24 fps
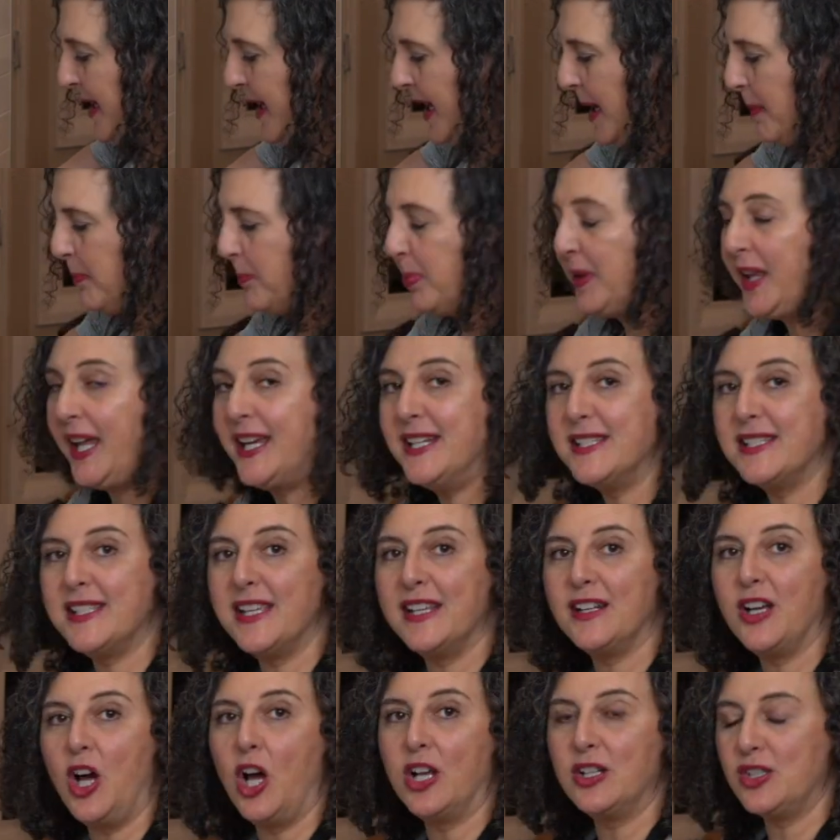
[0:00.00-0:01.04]
and place
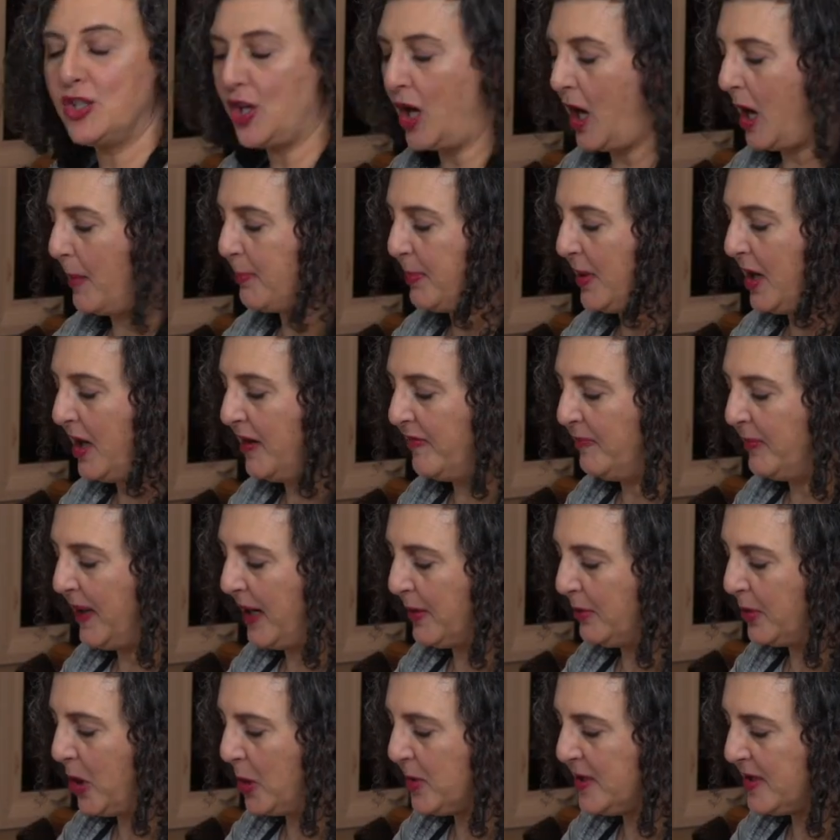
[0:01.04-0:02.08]
it on top of my
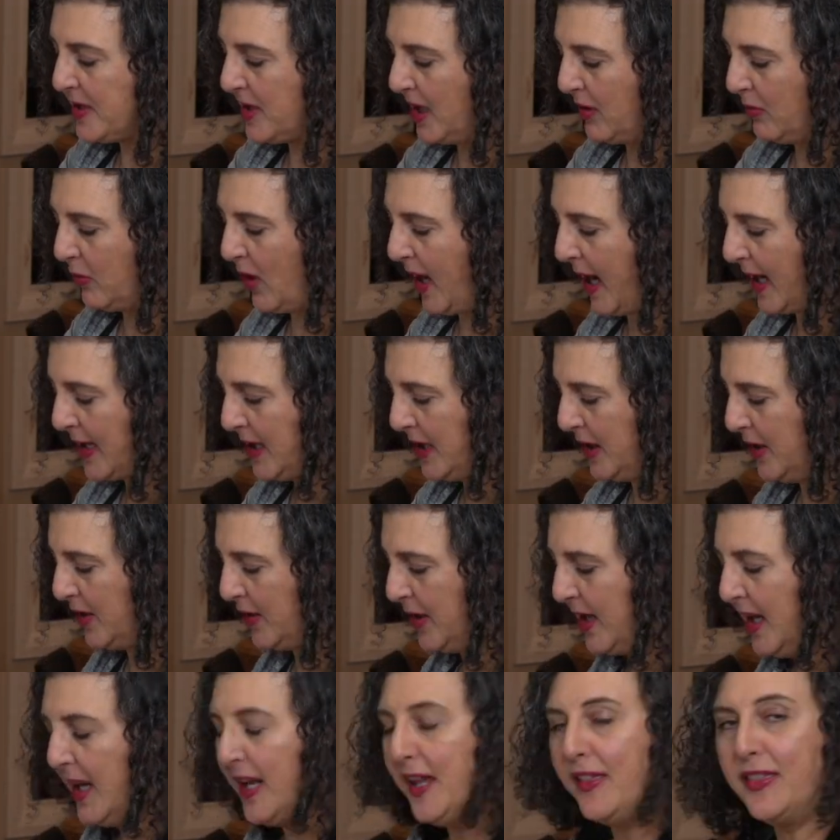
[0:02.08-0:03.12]
roasting rack here.